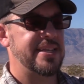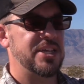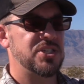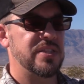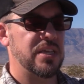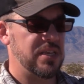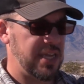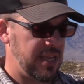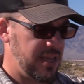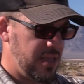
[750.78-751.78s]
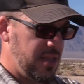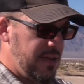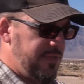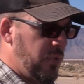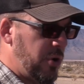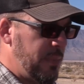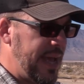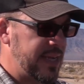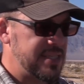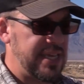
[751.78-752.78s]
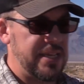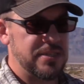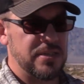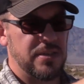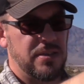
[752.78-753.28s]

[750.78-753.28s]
tension that you need for your magazines.